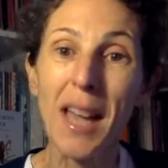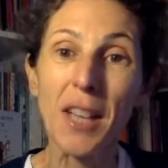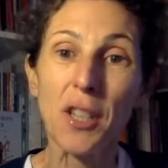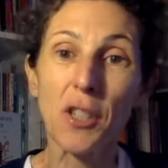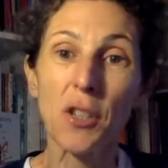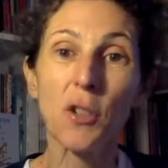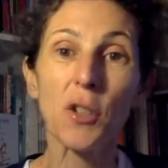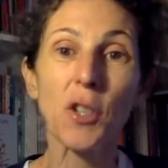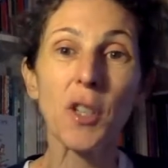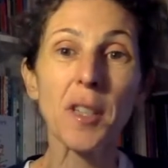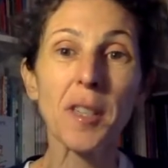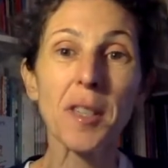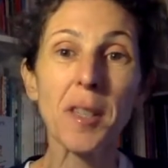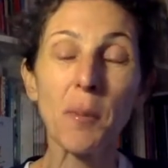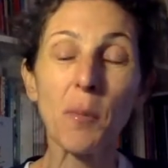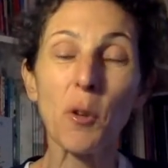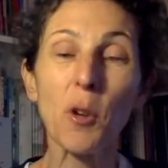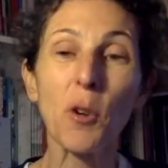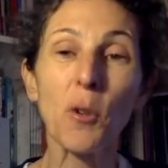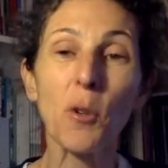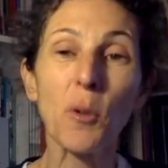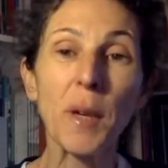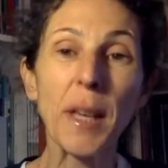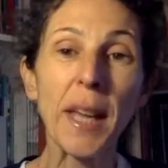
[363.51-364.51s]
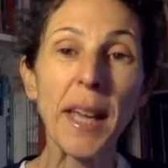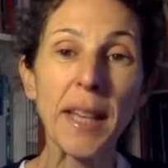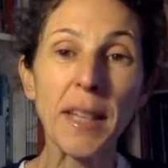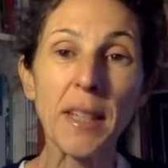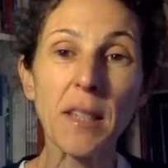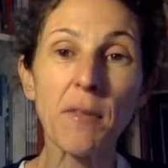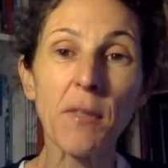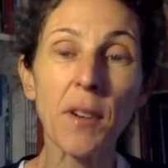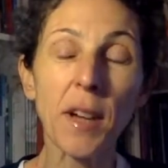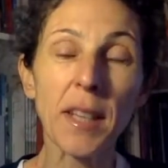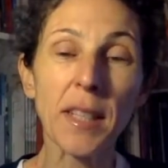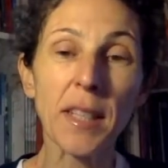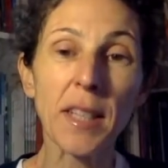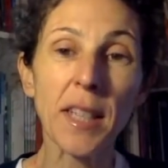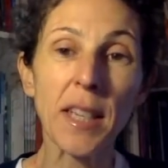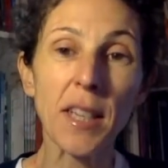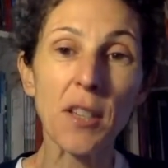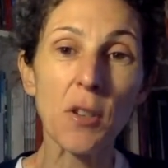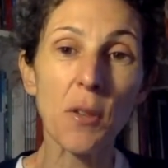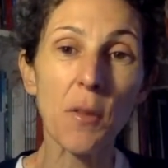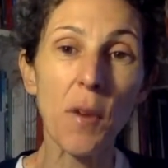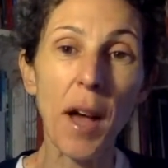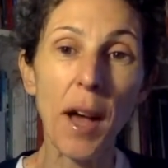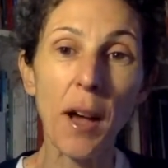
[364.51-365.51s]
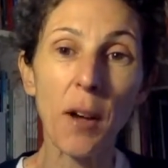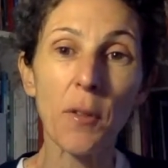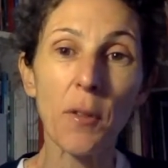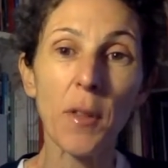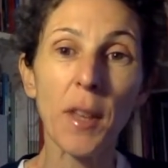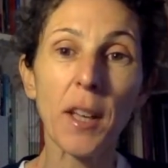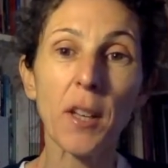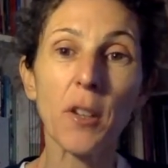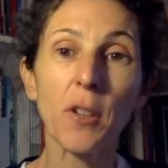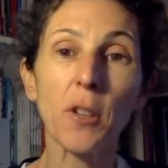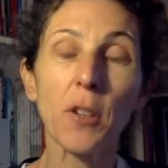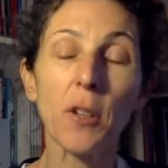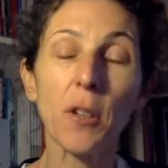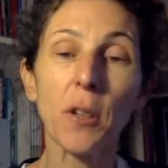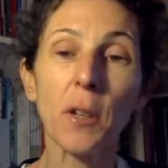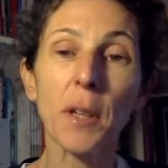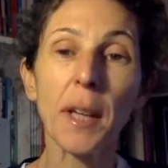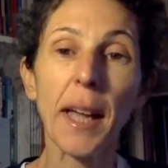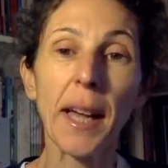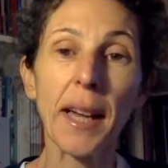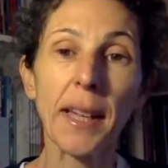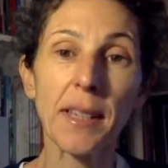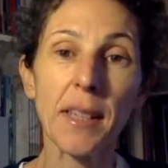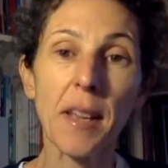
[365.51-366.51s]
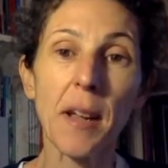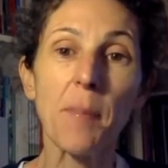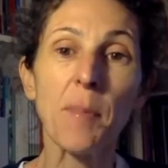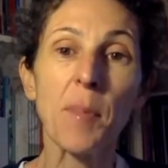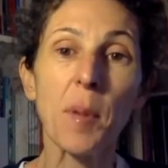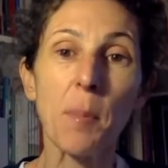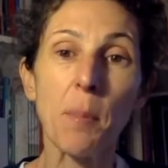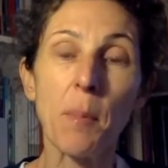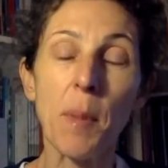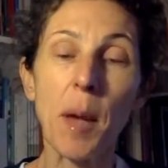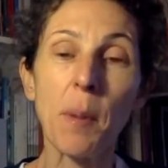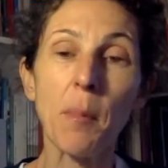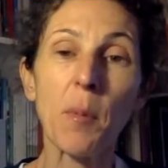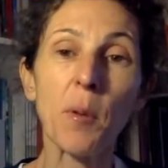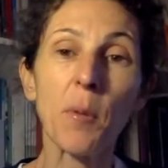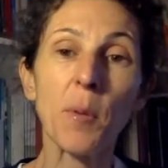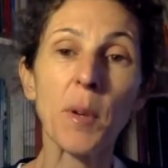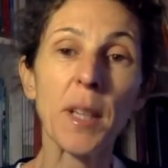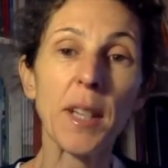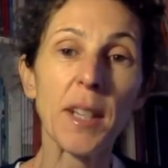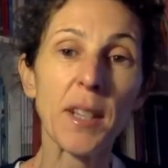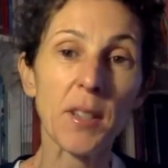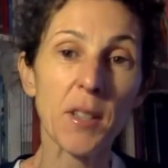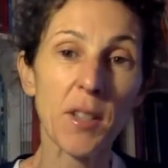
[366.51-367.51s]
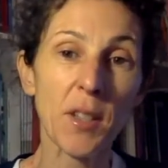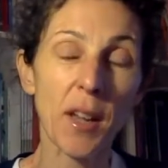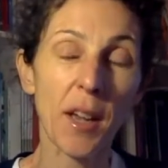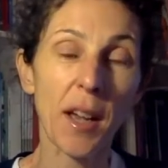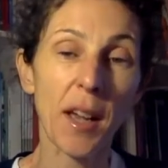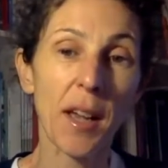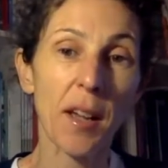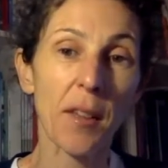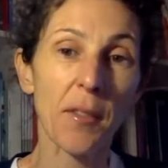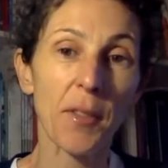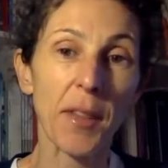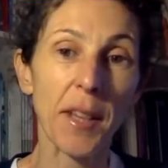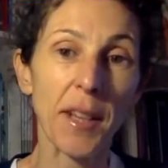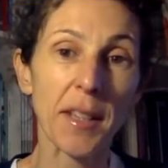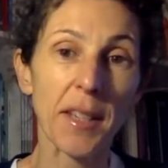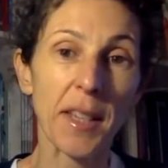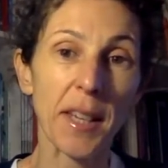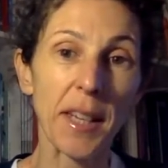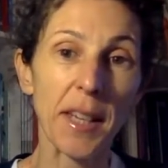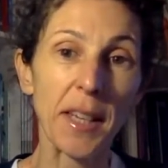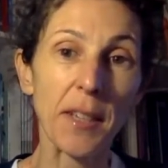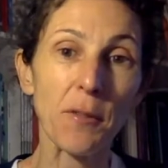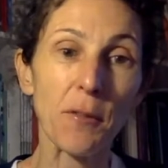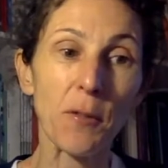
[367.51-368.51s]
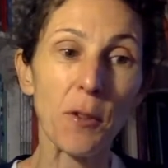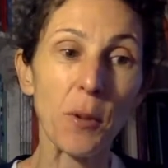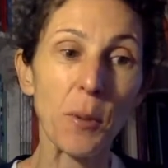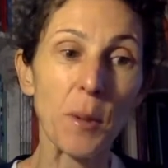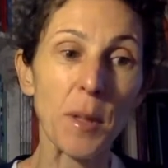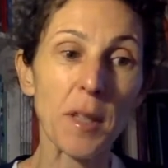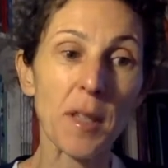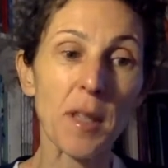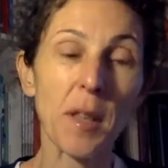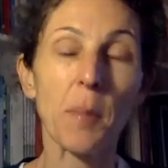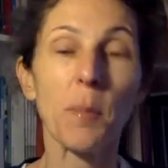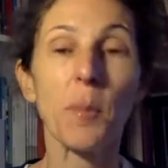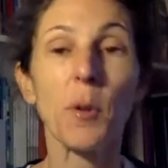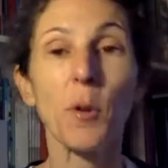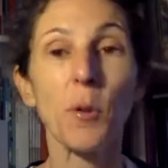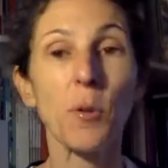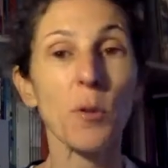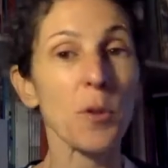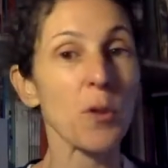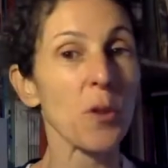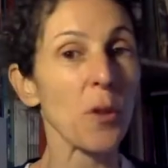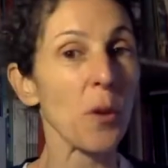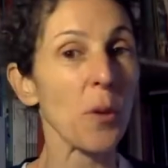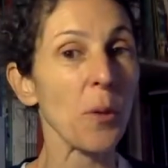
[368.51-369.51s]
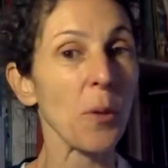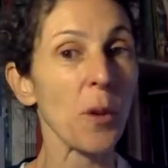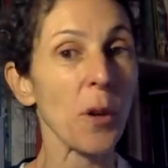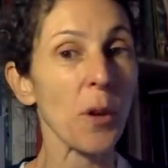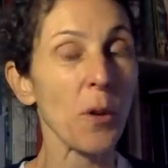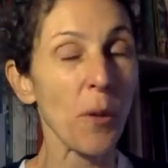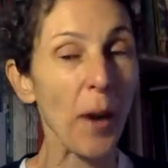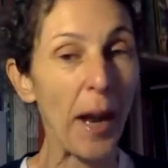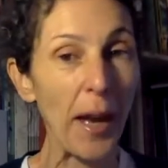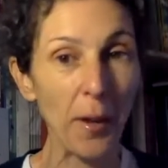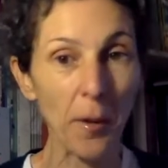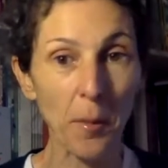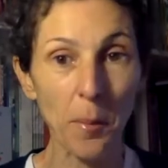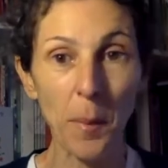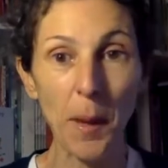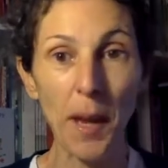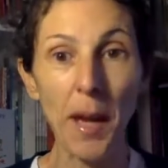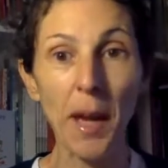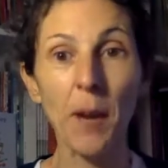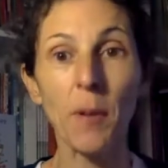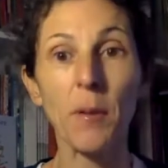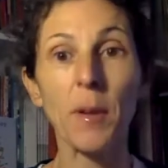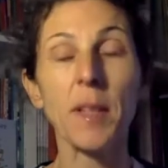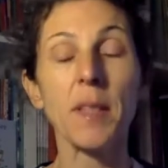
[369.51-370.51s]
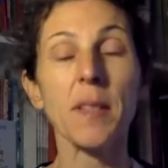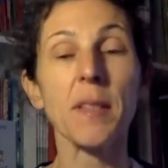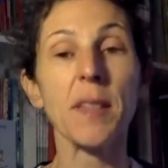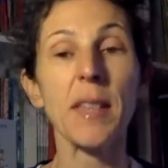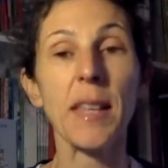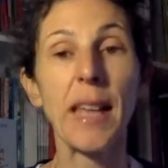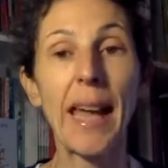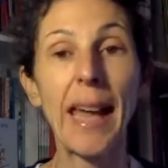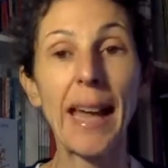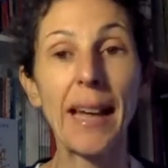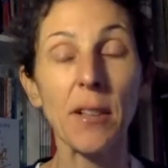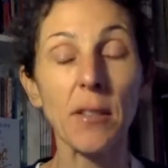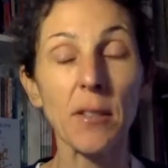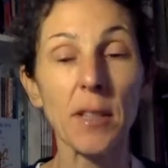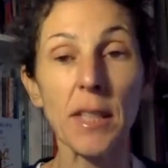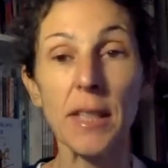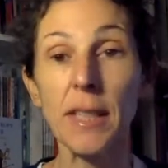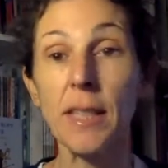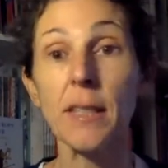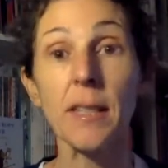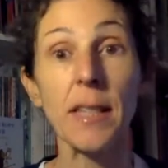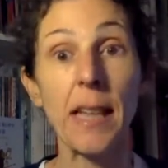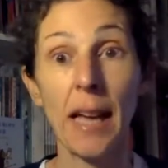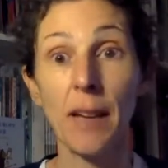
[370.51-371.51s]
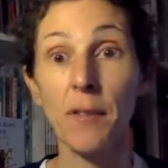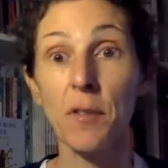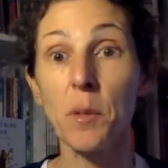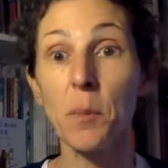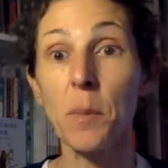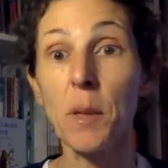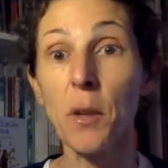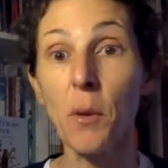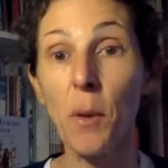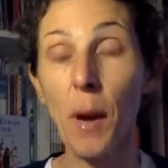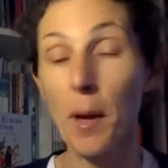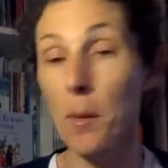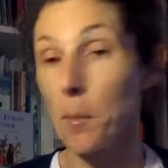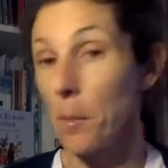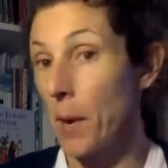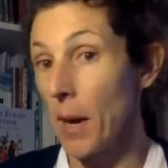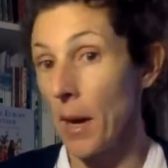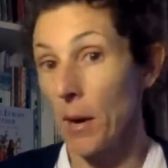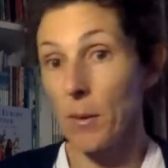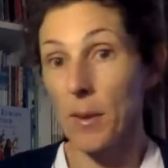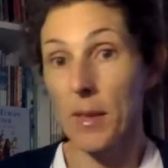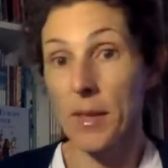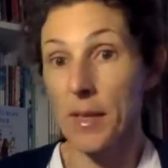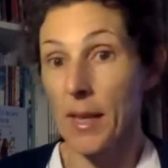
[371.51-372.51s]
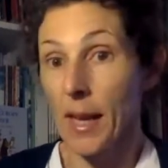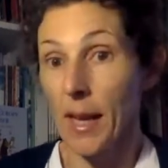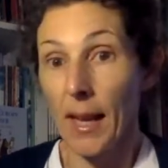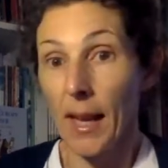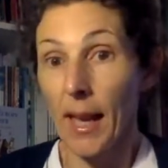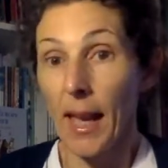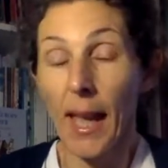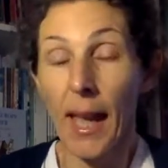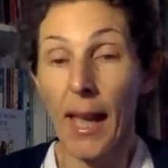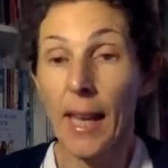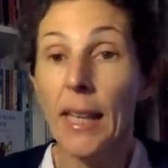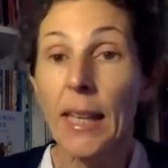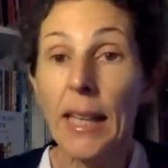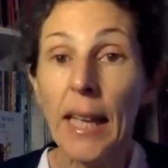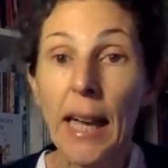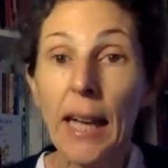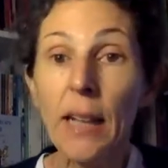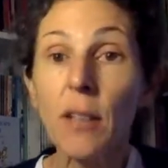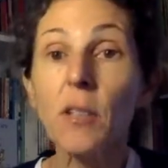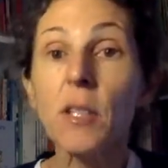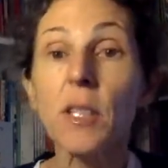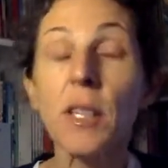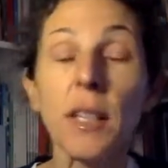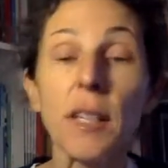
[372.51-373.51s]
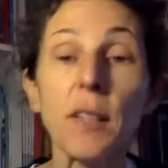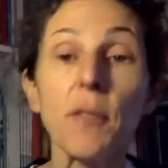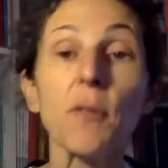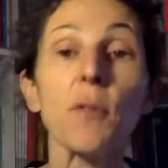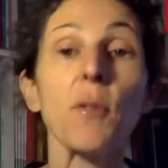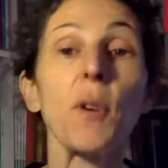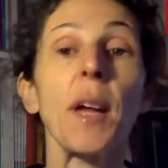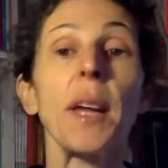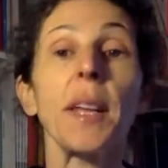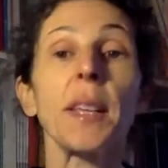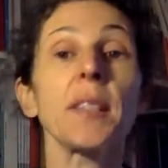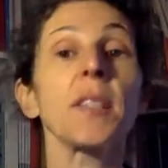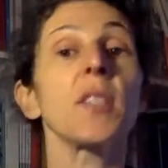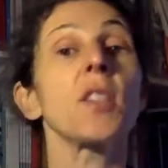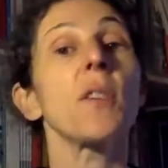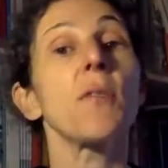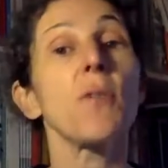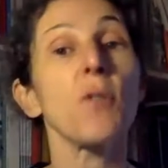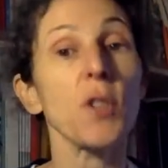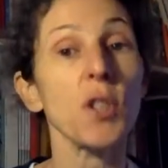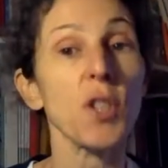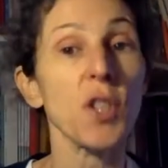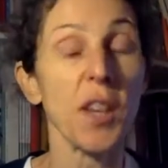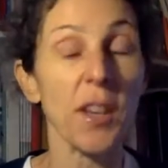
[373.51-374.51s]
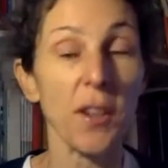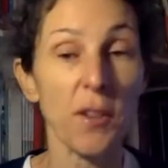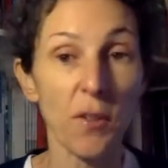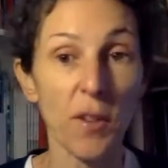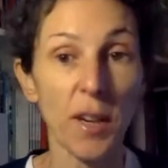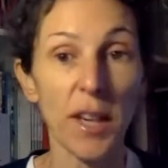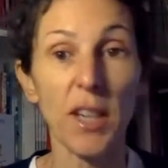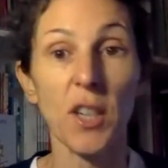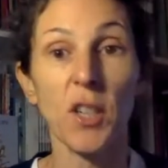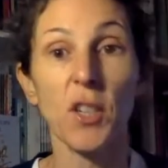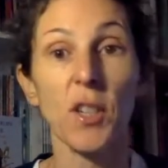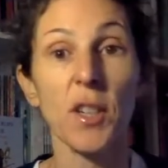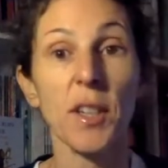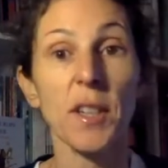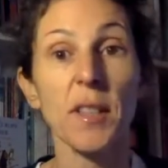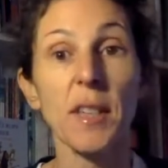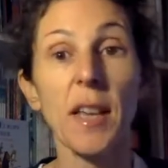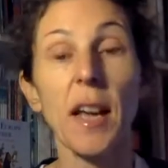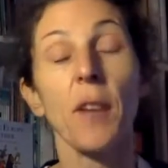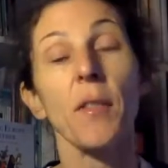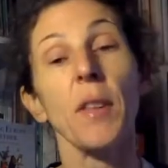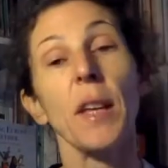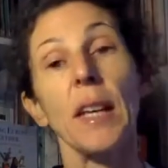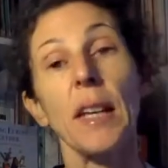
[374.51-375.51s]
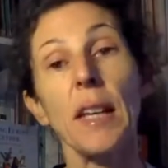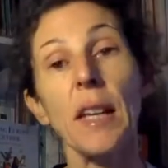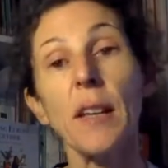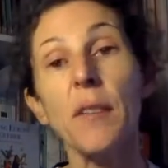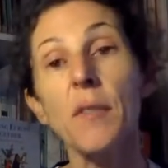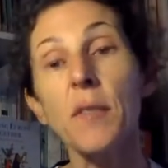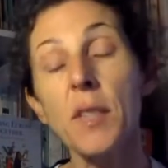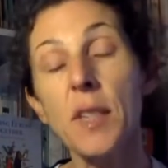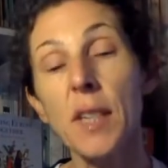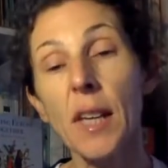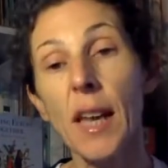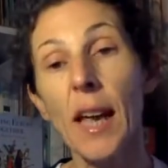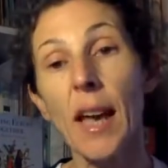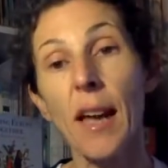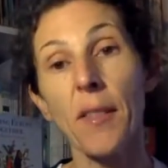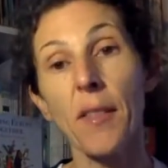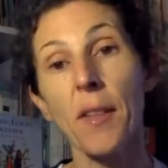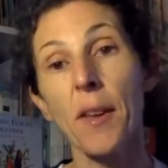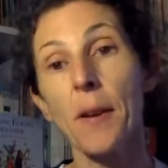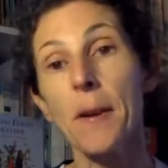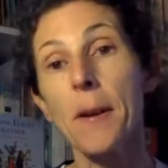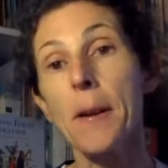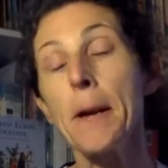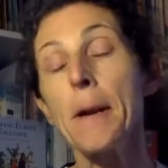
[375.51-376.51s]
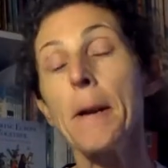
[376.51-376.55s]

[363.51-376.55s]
So just some creative ideas of how they could look at memories, things that influence them, but also grandparents, the elder, doesn't have to be grandparents, any elderly friend, different generations, how they live together.